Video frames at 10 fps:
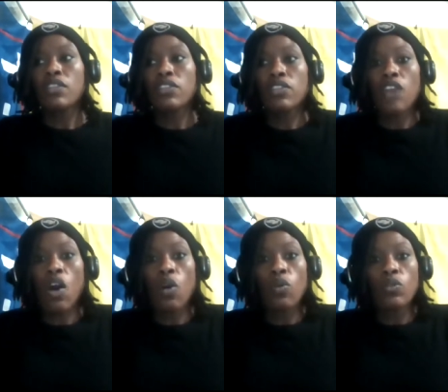
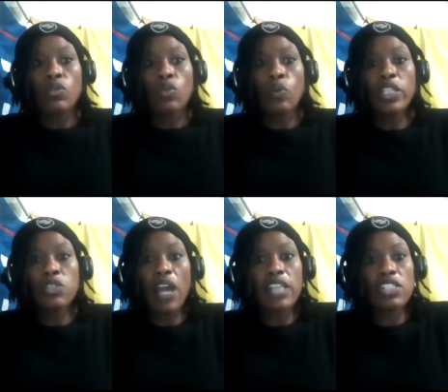we
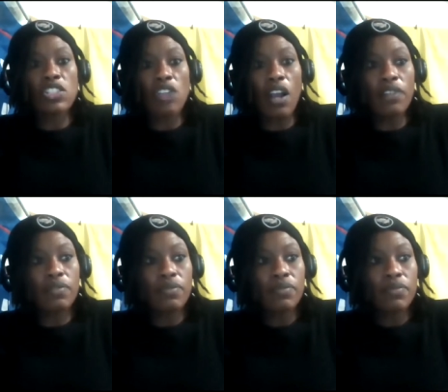tried to start
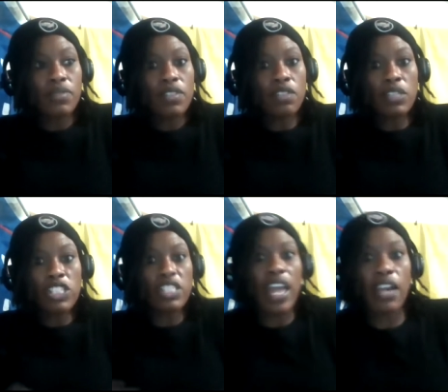the
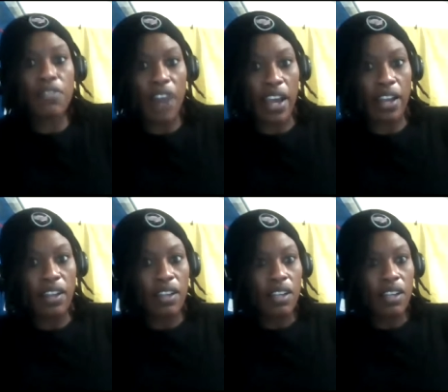Reichstag fire.